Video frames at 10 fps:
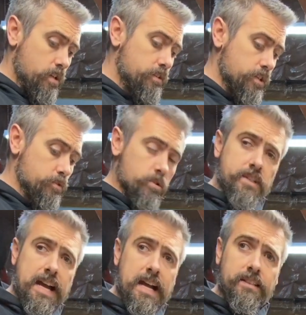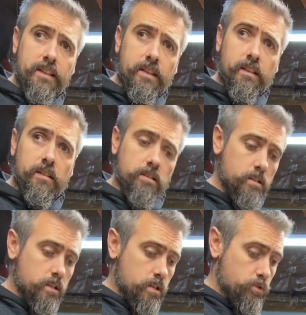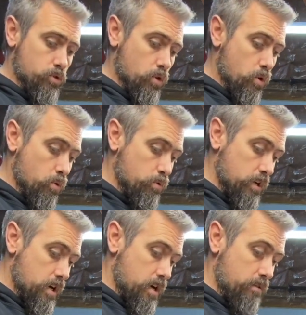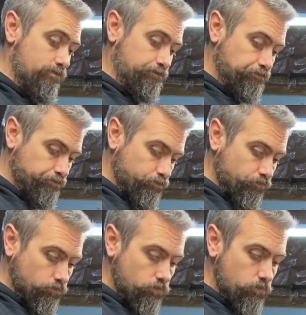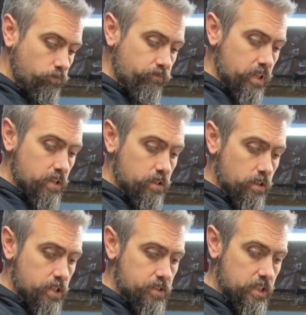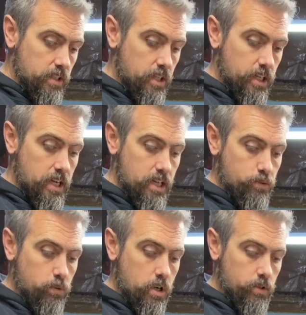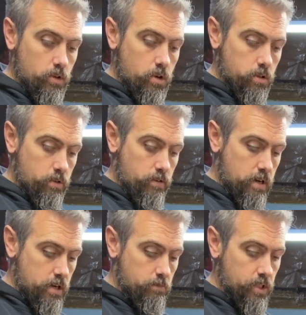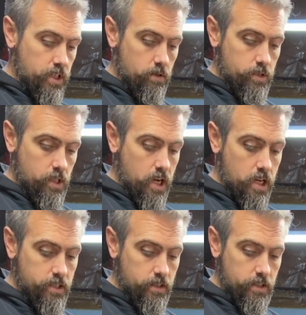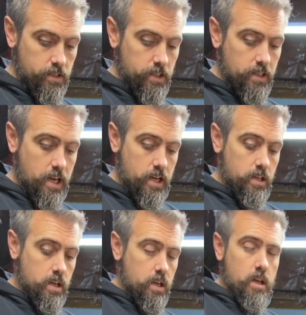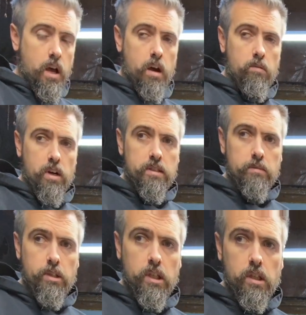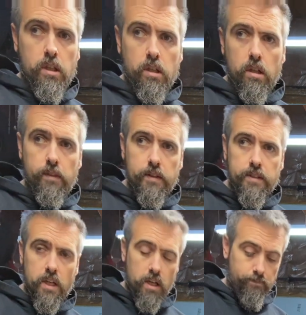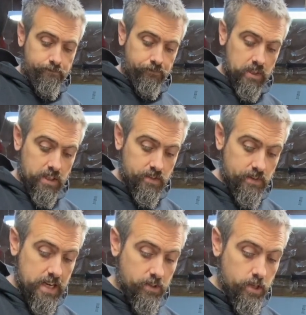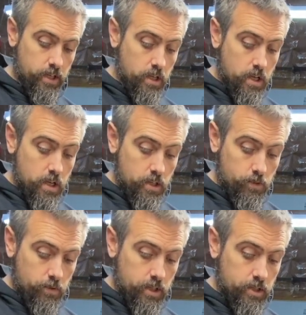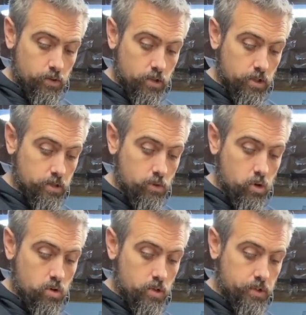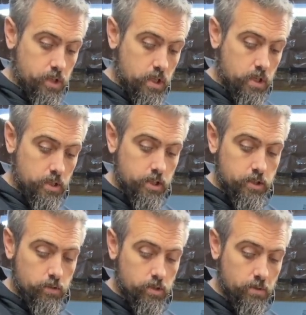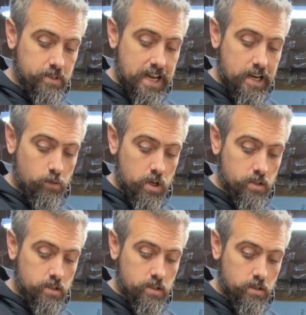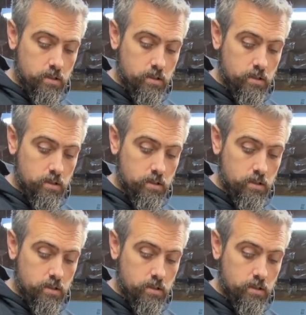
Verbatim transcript: these were tacked in. So um, I've seen a lot of guys weld all the way around them on the outsides and things like that. I want it to be the same as factory. So we're gonna drill some holes to do some tack welds